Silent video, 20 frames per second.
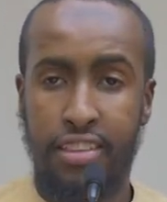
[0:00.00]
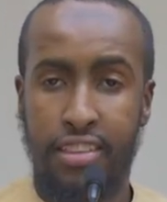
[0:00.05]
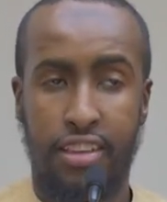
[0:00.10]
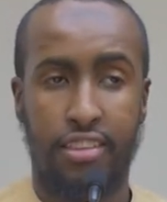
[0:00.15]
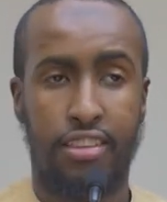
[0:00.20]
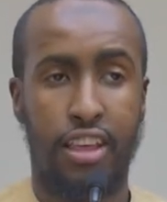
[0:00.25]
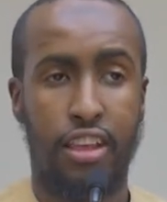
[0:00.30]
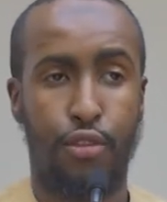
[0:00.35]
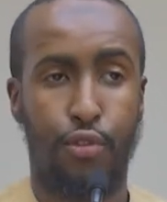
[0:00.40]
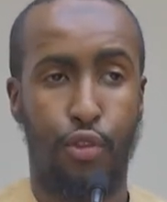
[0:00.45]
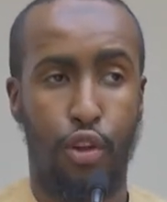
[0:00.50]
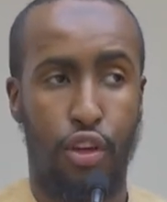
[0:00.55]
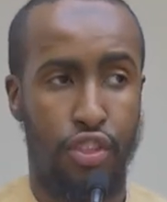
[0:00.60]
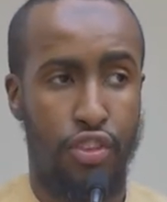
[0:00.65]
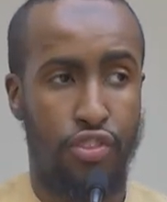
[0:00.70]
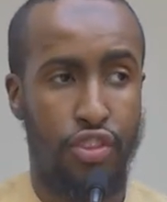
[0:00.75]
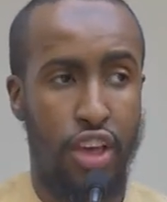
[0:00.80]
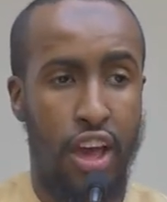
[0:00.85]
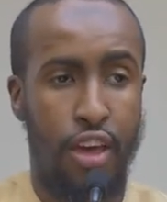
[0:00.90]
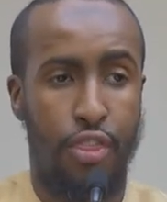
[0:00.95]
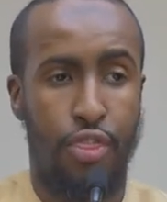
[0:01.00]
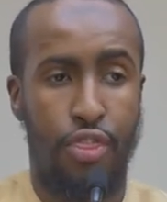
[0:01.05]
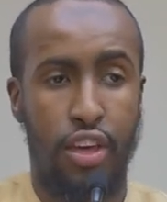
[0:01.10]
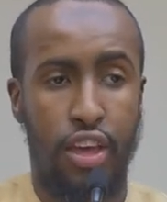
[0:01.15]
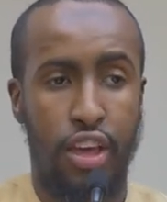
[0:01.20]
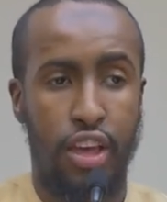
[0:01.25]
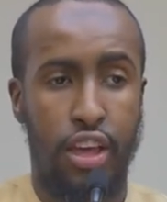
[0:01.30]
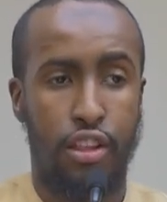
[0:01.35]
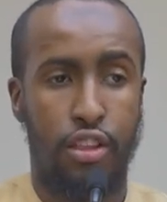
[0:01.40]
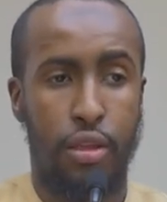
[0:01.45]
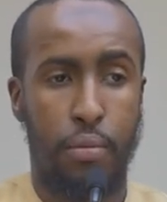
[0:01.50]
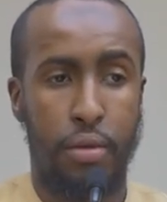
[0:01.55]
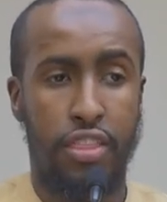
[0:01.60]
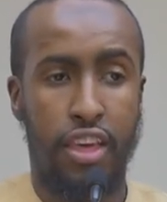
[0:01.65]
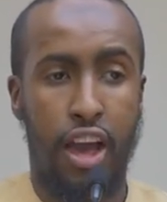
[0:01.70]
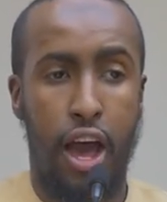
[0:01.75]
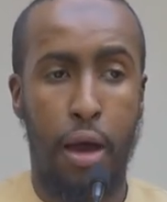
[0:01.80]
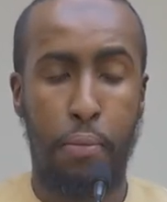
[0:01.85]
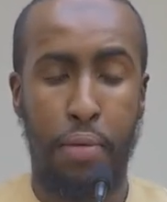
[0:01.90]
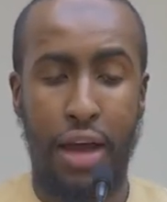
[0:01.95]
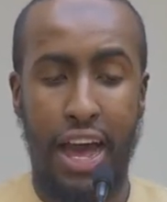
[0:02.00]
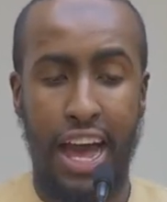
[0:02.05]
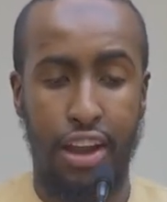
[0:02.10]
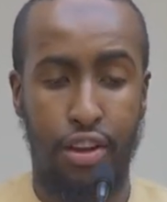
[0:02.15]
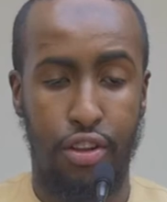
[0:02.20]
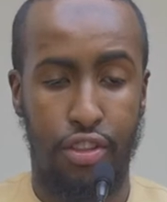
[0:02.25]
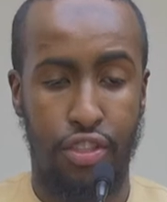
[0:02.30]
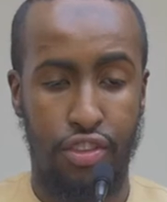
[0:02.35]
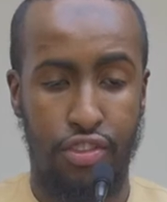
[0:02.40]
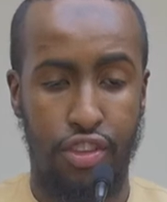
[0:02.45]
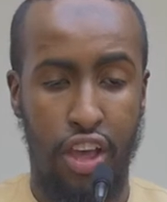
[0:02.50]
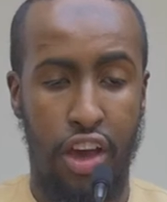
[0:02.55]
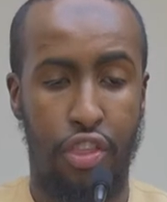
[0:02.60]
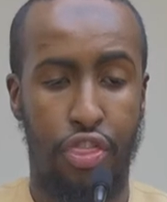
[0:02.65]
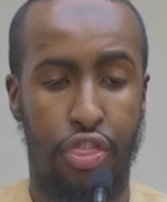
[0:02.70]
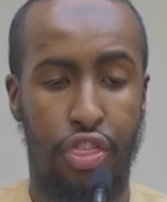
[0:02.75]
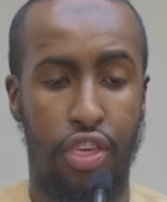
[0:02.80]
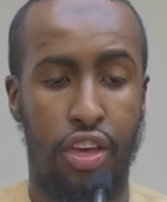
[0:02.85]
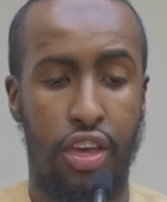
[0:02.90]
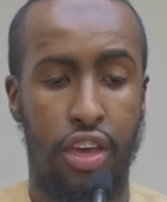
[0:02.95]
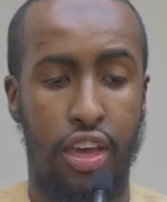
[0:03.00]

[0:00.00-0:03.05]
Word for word: successful on this earth to be the upper hand on this earth